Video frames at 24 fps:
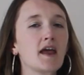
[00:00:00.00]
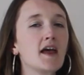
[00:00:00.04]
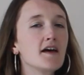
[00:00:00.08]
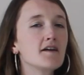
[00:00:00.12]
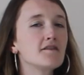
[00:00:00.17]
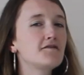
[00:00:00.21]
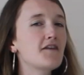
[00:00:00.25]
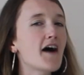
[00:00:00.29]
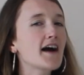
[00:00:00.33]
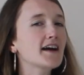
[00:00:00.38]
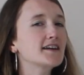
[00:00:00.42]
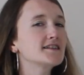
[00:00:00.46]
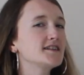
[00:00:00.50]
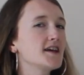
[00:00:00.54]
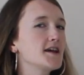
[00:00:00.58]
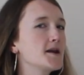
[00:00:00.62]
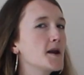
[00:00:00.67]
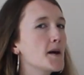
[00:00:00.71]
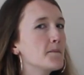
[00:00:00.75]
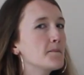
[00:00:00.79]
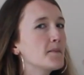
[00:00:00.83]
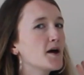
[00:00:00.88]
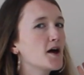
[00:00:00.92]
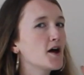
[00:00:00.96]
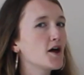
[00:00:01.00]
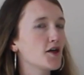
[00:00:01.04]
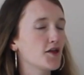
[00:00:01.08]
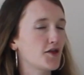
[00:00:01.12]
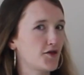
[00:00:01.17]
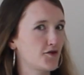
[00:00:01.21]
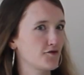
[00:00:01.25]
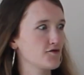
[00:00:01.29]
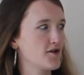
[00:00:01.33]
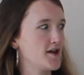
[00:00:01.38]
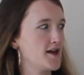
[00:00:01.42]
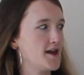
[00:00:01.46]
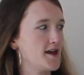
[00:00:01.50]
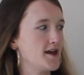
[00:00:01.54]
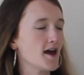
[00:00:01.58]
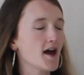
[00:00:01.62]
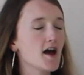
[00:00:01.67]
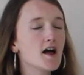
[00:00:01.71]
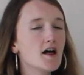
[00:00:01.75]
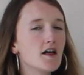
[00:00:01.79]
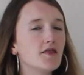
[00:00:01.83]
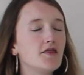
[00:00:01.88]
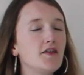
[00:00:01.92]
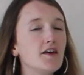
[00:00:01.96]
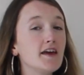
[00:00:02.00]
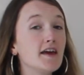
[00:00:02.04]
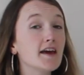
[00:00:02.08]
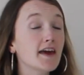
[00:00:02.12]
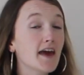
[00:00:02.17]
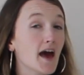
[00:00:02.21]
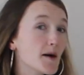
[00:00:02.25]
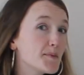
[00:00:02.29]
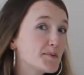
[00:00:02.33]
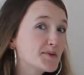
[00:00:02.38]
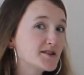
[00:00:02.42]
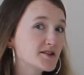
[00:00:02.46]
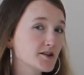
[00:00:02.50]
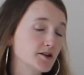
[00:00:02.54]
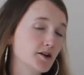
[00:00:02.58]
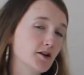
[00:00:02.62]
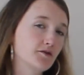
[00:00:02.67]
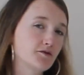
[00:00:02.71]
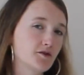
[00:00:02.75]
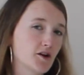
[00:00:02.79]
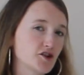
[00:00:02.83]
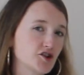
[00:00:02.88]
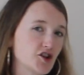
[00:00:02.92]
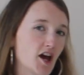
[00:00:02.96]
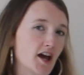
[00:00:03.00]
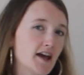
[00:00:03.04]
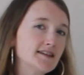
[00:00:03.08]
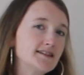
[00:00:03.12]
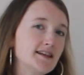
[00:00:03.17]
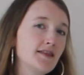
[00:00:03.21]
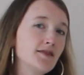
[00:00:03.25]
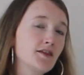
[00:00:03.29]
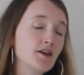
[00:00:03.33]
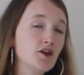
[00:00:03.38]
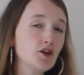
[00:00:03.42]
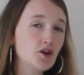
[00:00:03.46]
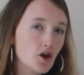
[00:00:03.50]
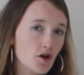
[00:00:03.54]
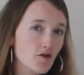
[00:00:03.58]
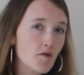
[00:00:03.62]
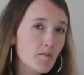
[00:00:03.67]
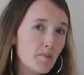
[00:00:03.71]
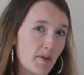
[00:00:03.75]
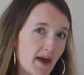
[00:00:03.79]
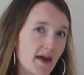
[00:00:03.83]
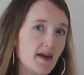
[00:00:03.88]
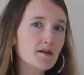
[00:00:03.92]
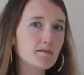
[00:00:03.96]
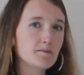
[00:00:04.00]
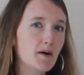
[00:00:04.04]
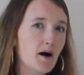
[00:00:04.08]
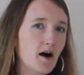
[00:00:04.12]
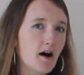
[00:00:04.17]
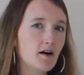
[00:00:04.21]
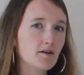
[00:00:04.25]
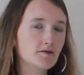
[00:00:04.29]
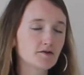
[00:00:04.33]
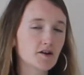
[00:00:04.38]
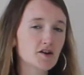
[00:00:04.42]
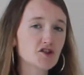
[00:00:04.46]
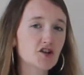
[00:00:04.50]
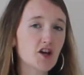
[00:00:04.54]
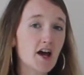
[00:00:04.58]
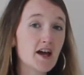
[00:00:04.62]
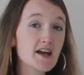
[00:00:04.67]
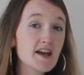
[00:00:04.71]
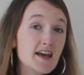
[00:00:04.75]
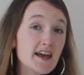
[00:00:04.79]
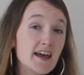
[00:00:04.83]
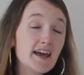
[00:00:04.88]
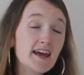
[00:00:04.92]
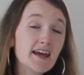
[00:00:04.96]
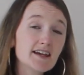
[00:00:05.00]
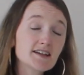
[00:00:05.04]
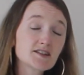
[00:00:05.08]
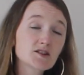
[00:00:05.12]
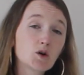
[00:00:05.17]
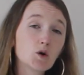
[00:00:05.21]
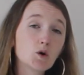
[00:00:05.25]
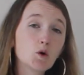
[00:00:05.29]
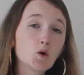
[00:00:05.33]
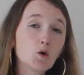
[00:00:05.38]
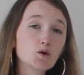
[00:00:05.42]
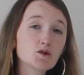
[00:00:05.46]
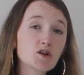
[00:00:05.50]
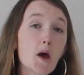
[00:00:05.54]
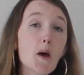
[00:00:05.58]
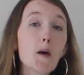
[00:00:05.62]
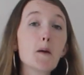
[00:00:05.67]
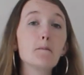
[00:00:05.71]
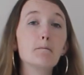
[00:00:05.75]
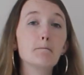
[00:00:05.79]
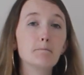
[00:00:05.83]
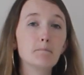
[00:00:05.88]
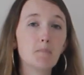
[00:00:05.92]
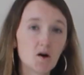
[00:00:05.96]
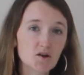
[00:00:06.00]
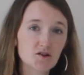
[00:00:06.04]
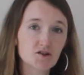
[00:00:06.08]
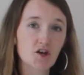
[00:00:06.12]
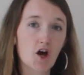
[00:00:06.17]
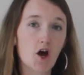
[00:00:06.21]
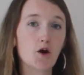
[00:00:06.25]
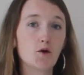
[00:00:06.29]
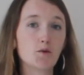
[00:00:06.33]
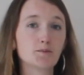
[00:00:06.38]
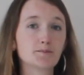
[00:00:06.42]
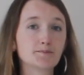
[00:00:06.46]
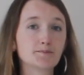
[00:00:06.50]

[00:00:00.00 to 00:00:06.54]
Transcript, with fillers: Fact number three. The capital of Russia is in the European part of Russia. It is called Moscow.